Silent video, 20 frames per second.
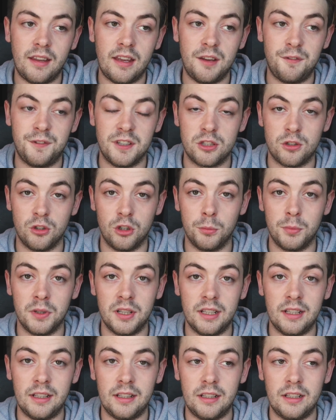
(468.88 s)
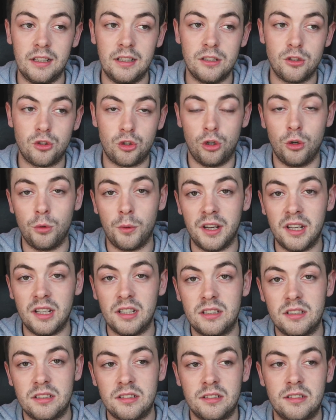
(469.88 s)
If it's going to be 2
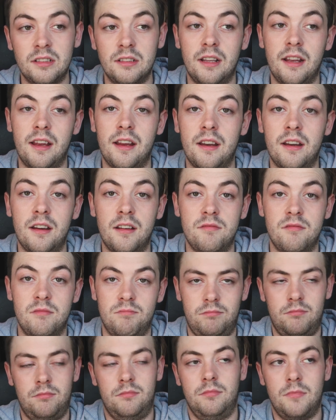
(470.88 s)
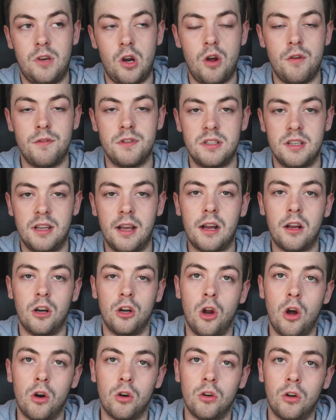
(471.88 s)
weeks, then obviously I
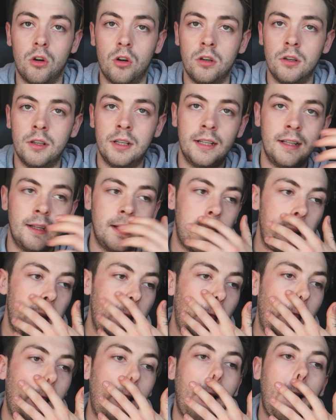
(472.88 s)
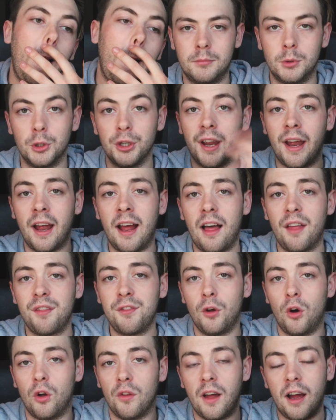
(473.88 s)
cannot go. But yeah, I
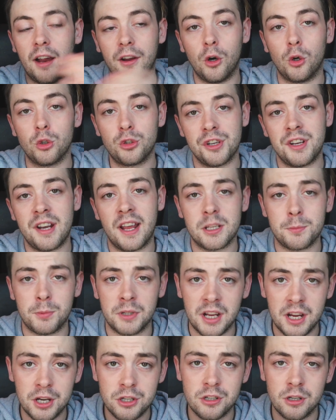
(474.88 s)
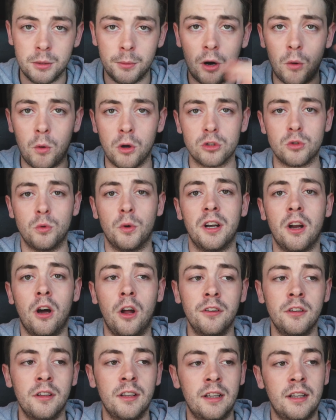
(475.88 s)
thought that I owed you an explanation about what's going
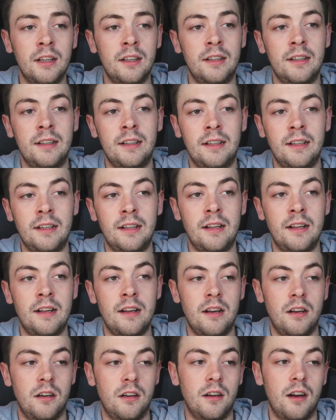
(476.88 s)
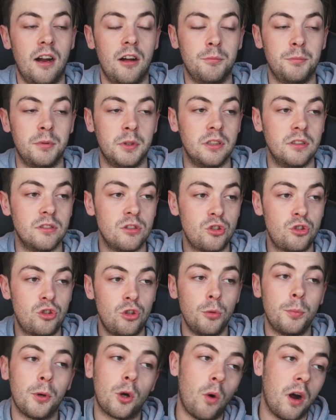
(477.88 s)
on. I've been
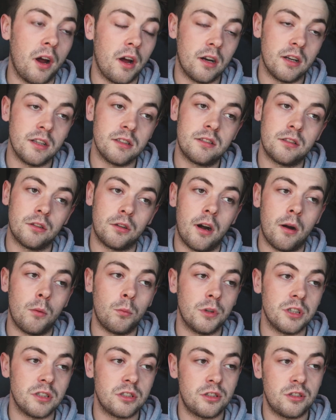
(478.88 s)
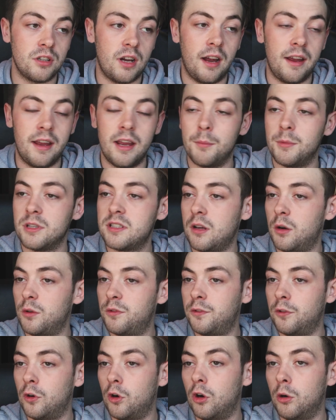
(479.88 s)
super quiet on Instagram, which I hate
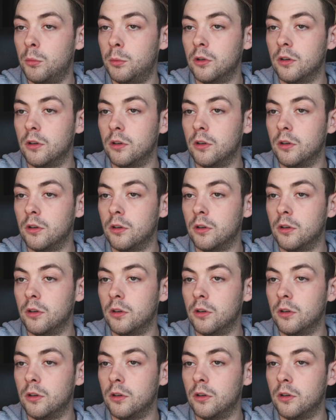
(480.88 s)
myself for,